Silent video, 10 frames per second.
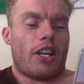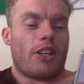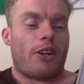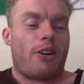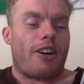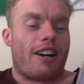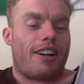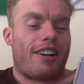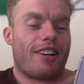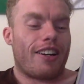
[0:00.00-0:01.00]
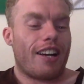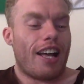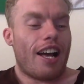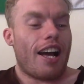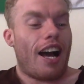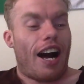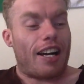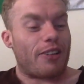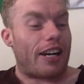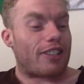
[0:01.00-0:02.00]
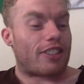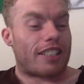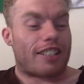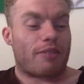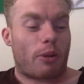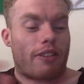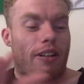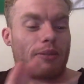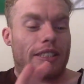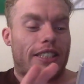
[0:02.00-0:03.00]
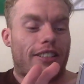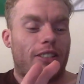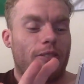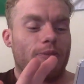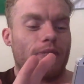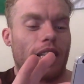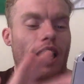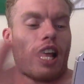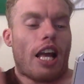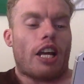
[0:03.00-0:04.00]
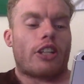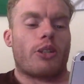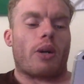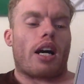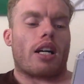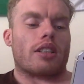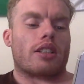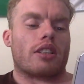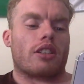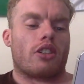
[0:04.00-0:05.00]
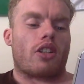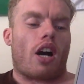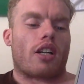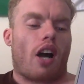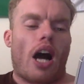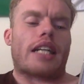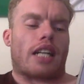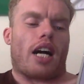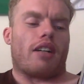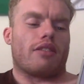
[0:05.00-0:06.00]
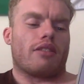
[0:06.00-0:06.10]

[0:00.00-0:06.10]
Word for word: You are you actually boyfriend material? You are. You got kinda.